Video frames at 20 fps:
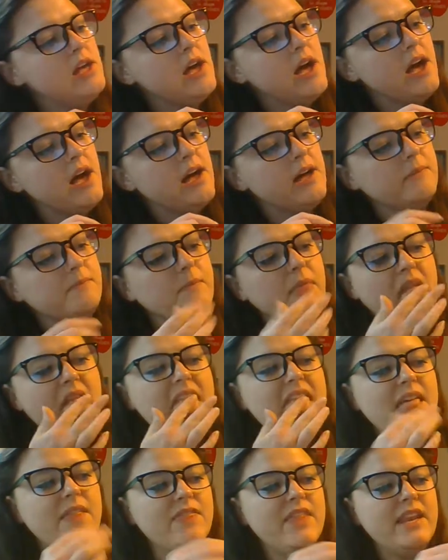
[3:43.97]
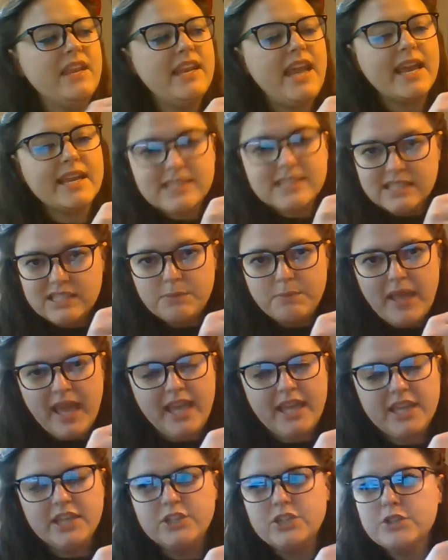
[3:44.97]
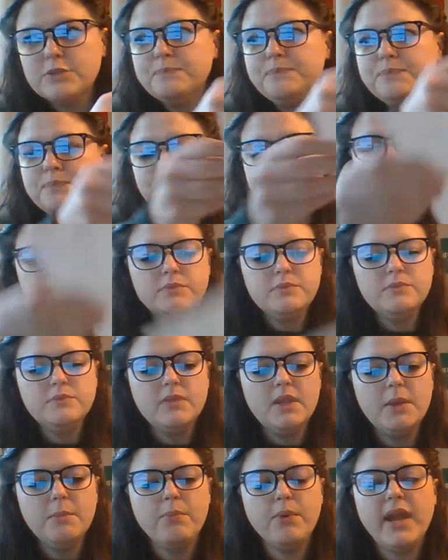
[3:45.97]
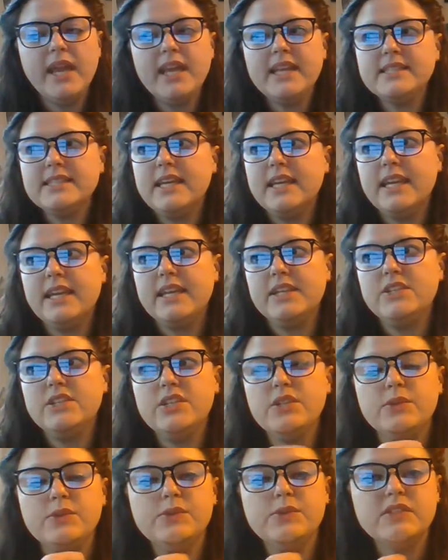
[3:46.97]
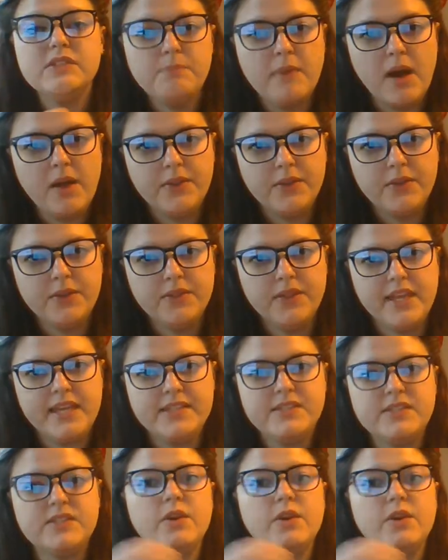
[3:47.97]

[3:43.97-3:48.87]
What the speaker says: The next page breaks it into smaller lists.